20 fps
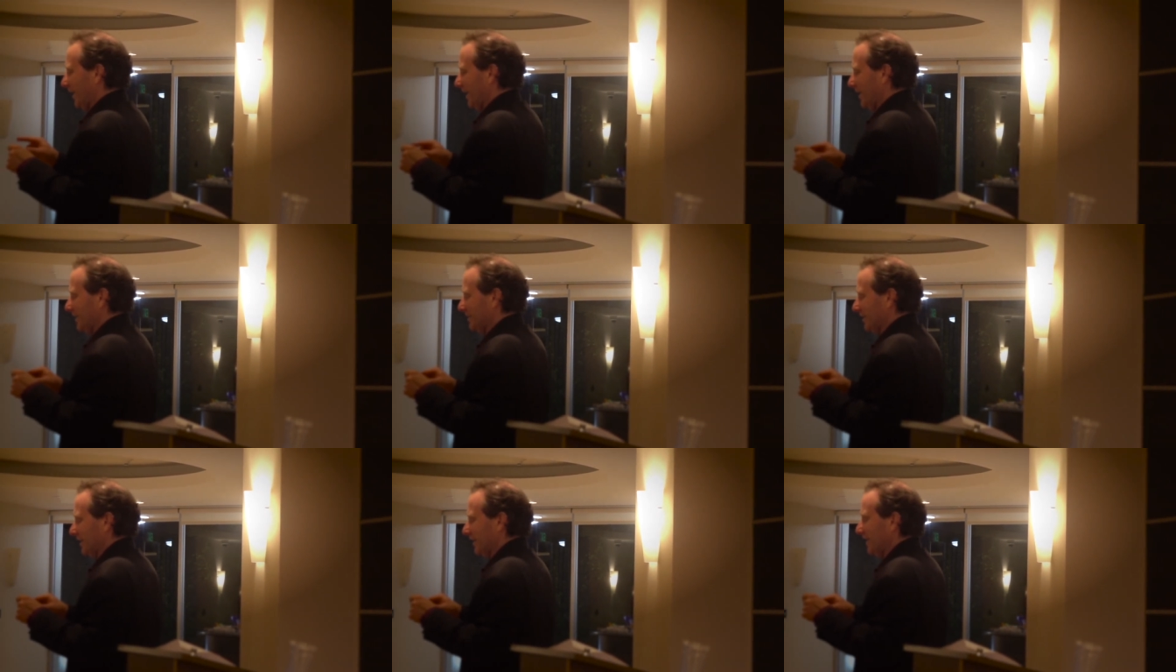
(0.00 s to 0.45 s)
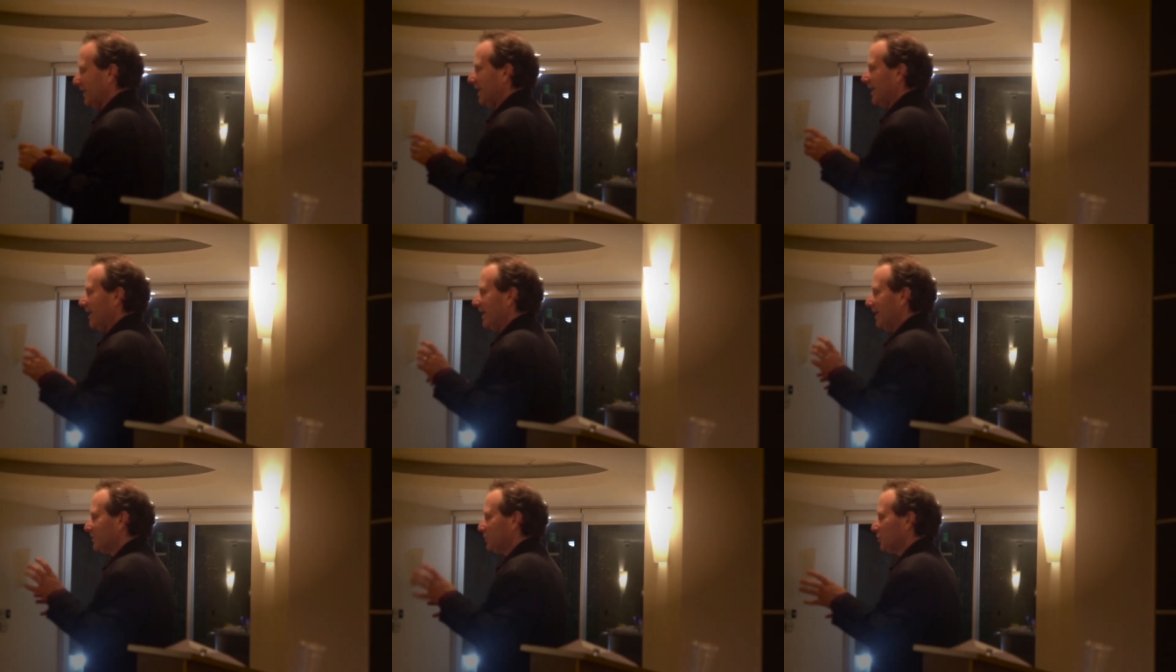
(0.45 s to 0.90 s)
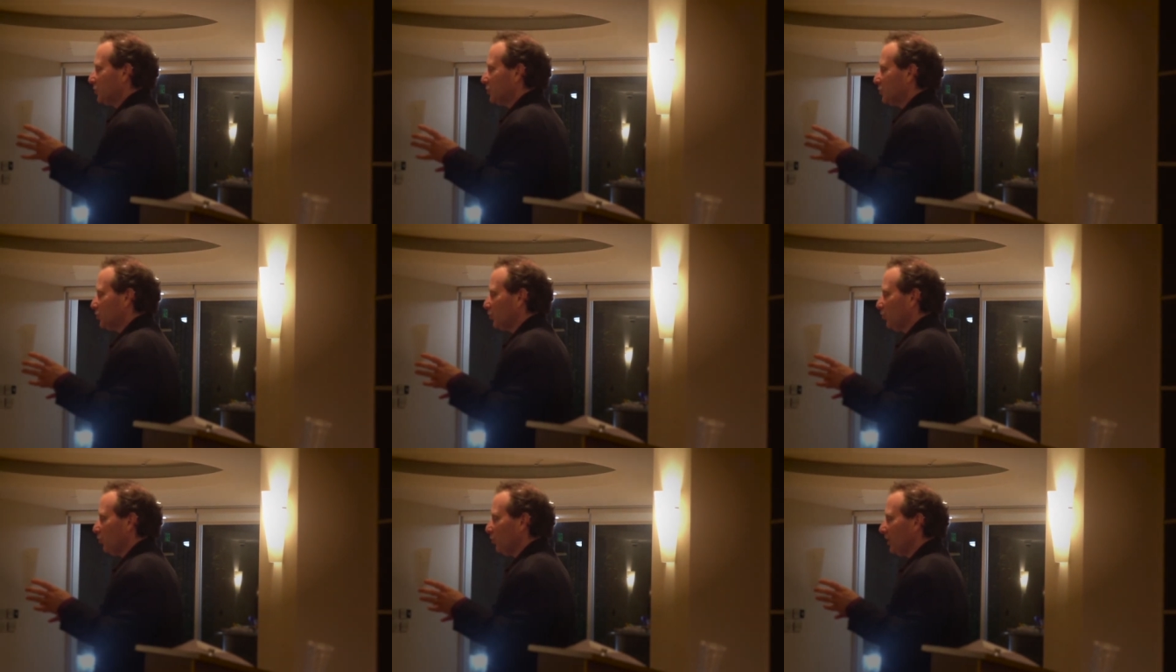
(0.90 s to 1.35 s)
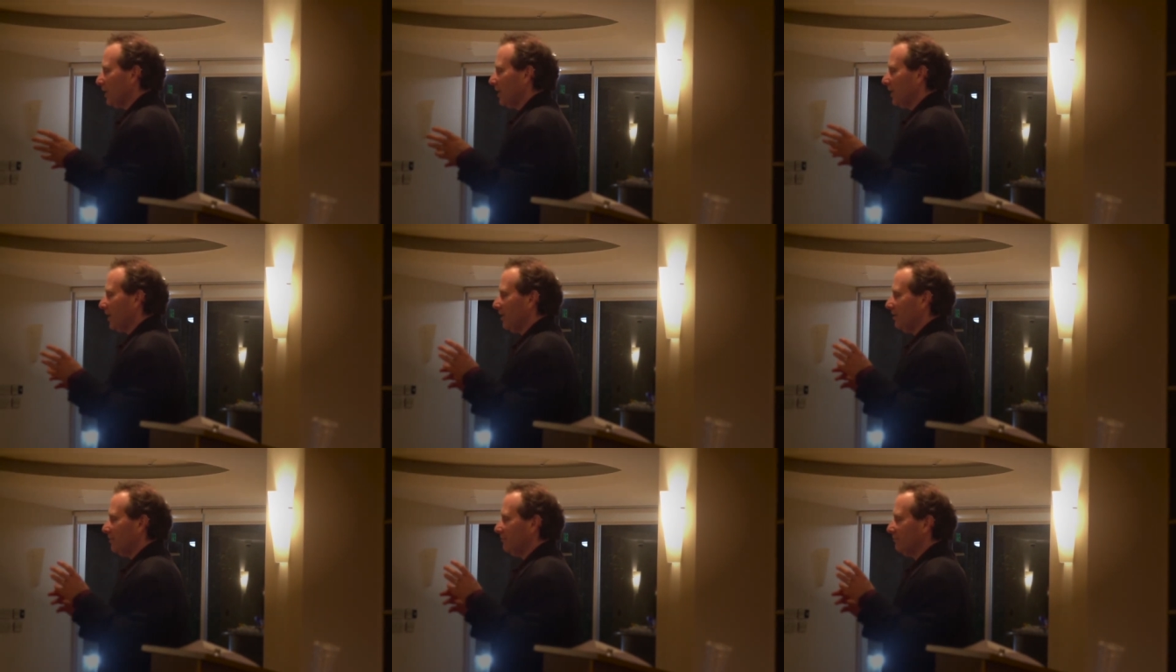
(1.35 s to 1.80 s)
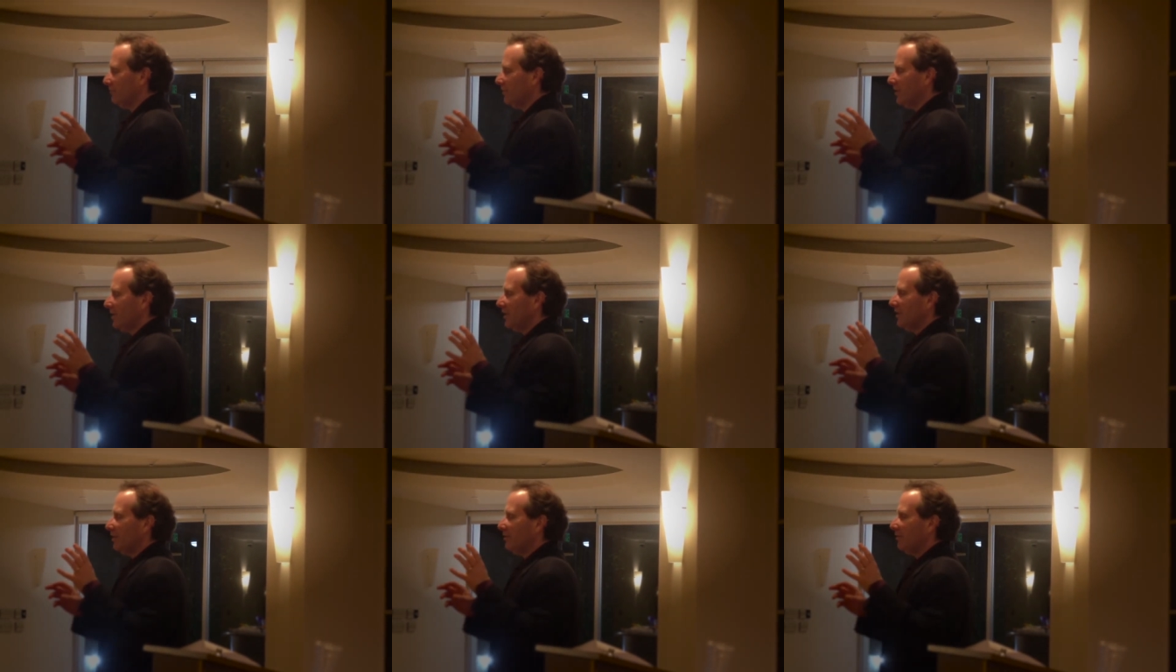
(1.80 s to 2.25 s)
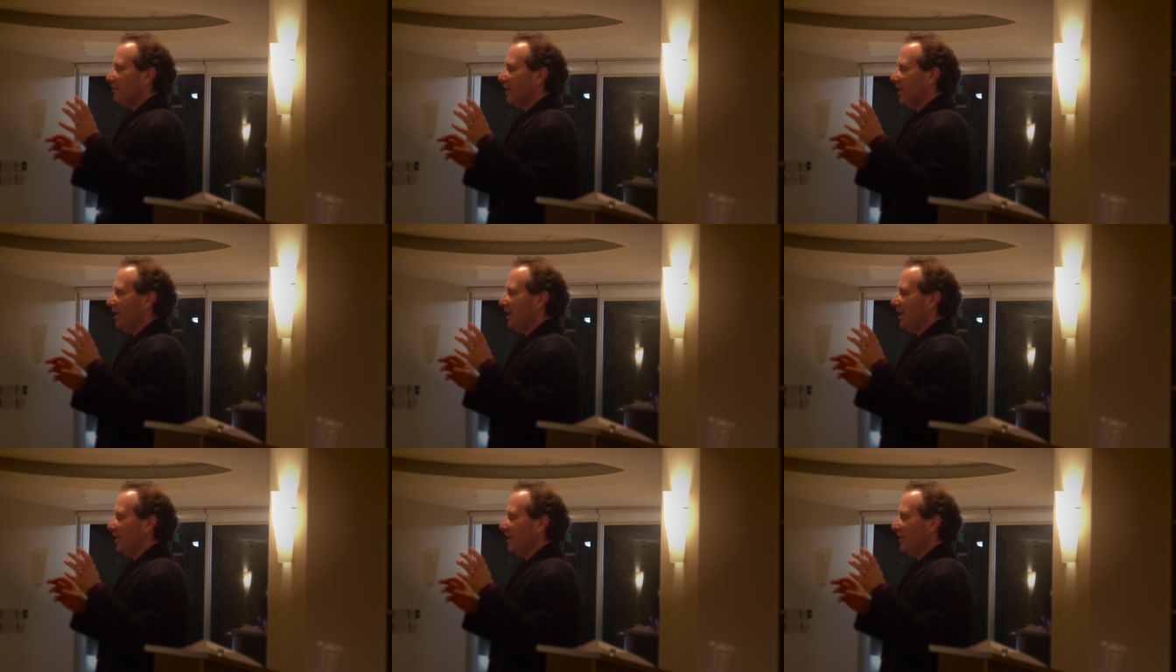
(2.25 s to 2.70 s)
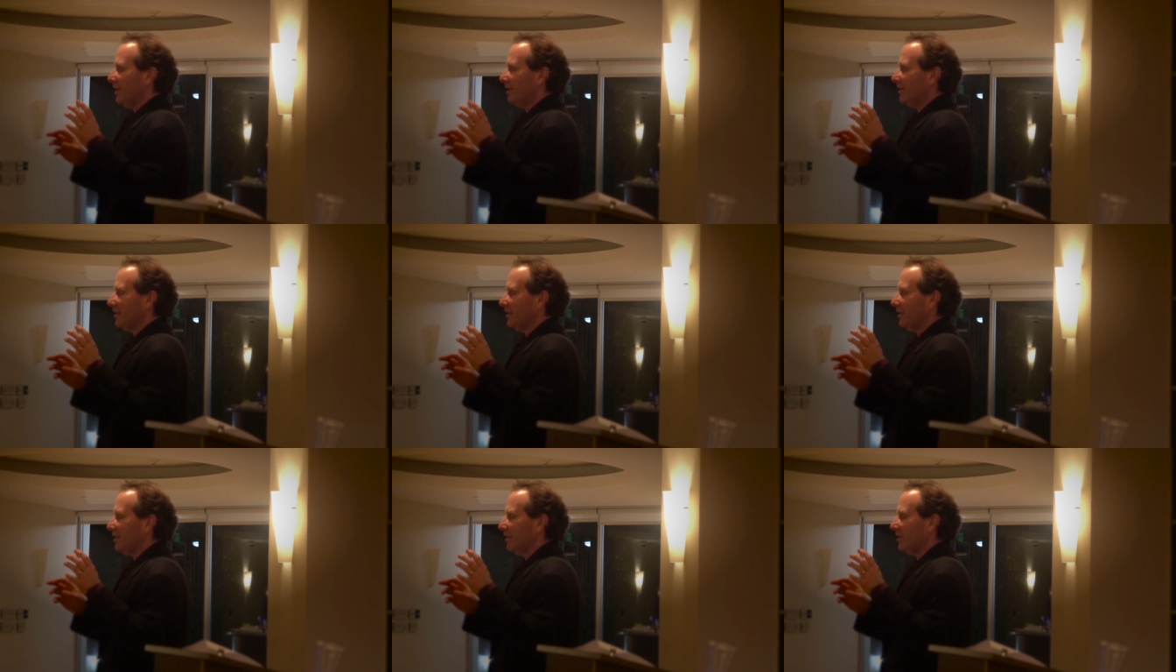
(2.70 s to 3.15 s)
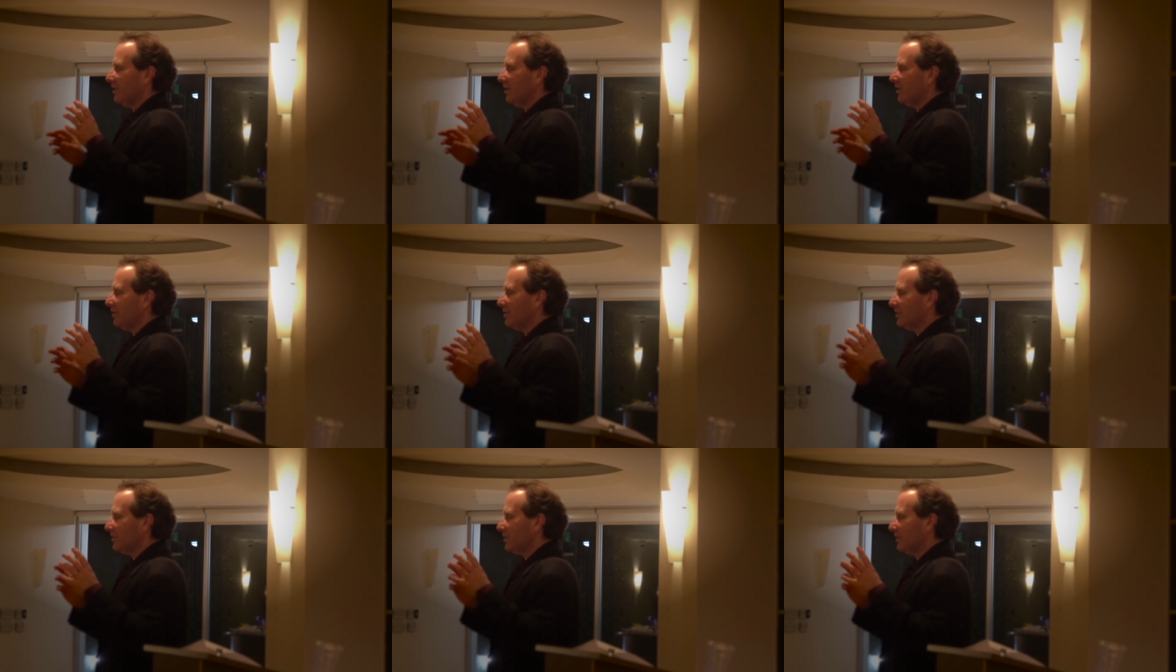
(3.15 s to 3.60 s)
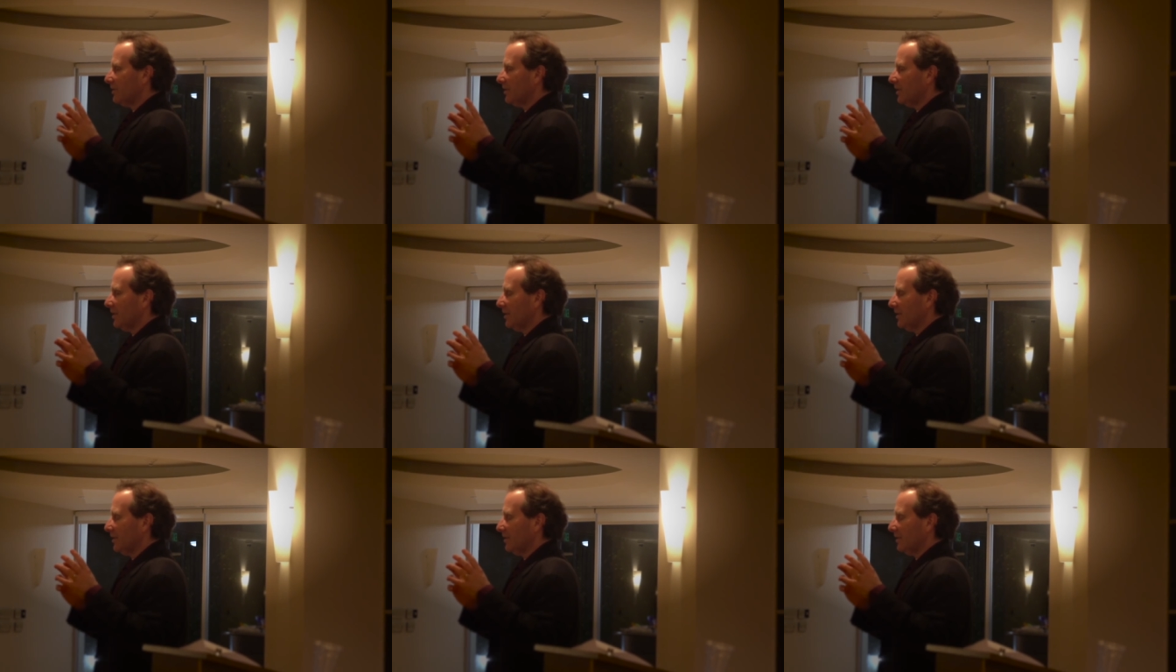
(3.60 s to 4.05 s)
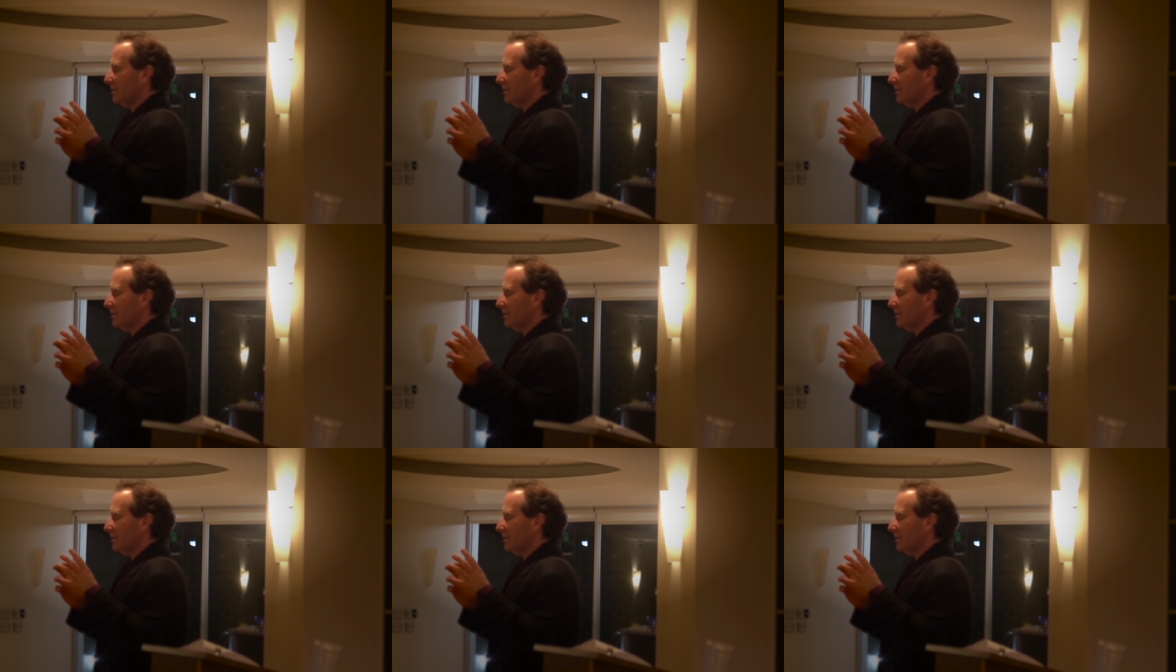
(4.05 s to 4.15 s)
I N D. It's the story of uh, uh,